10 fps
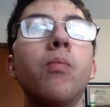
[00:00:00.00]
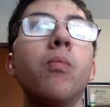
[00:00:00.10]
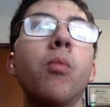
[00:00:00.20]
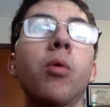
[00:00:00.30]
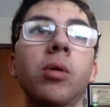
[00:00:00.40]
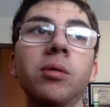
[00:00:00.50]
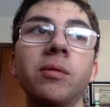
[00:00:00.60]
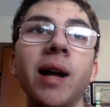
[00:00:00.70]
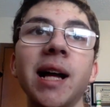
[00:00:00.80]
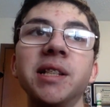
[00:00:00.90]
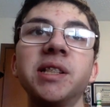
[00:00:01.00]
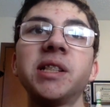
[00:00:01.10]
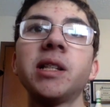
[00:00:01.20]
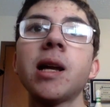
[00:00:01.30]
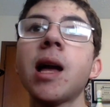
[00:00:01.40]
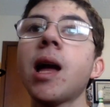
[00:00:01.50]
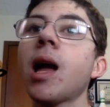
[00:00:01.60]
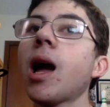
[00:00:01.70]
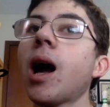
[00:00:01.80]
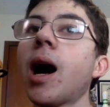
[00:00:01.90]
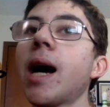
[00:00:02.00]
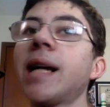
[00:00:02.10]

more or less uh,